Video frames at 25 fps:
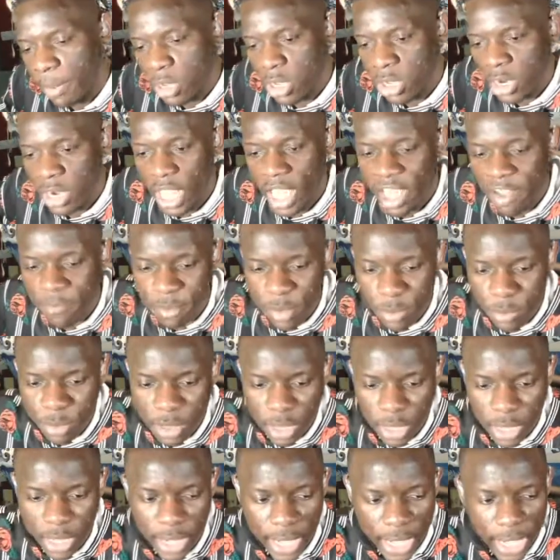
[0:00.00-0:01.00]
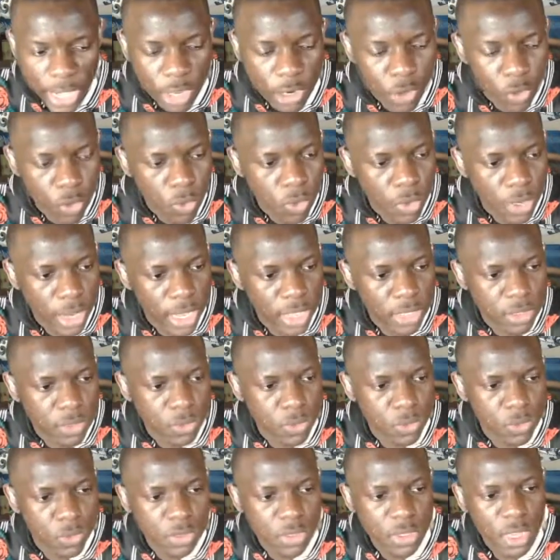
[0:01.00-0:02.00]
good to have people to handle like
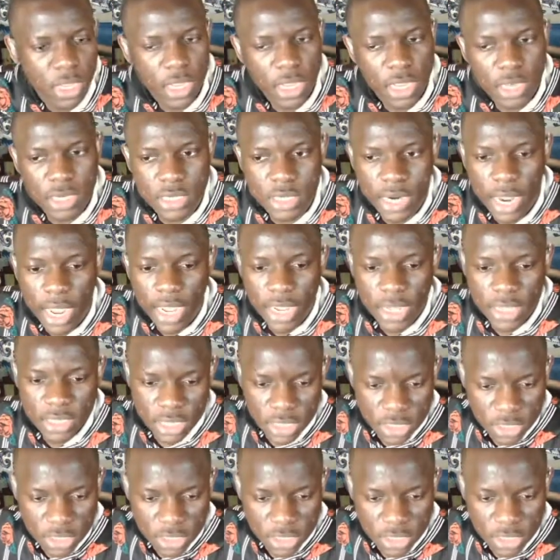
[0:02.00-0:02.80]
those giants and